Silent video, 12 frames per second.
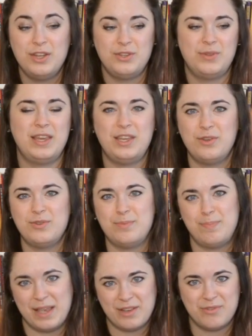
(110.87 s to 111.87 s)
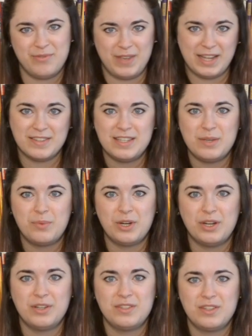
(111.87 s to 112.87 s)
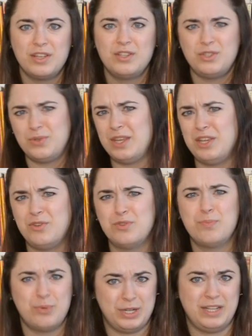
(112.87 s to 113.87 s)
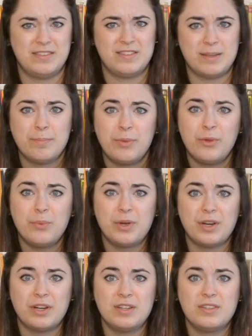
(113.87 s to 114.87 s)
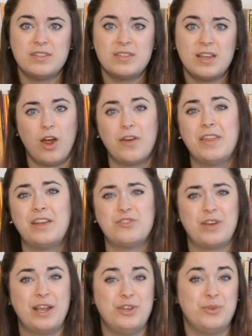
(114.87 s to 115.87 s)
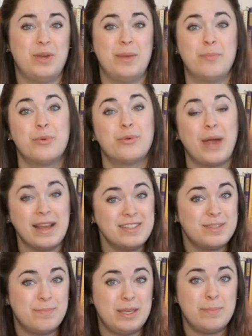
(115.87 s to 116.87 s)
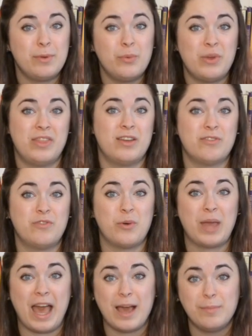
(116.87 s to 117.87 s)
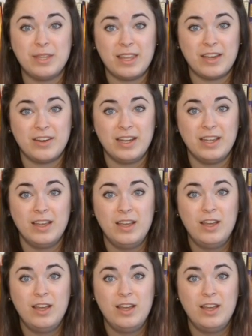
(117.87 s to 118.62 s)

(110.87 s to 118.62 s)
Do they use big fancy words? Do they use pretty simple words? Are they trying to impress people with their vocabulary?